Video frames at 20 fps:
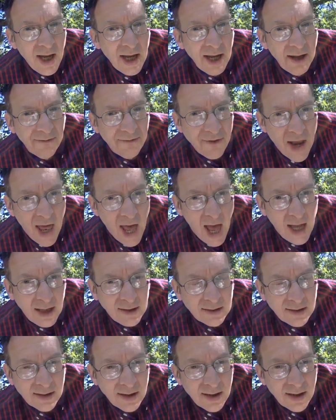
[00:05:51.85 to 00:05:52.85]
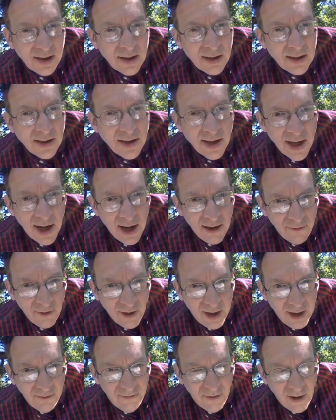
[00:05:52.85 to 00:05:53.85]
If not,
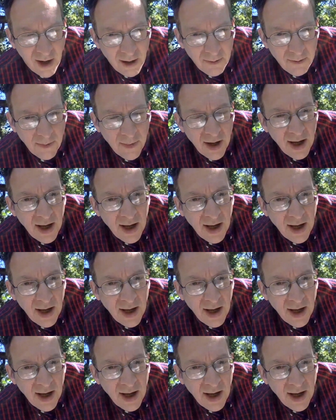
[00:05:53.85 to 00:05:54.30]
never give up.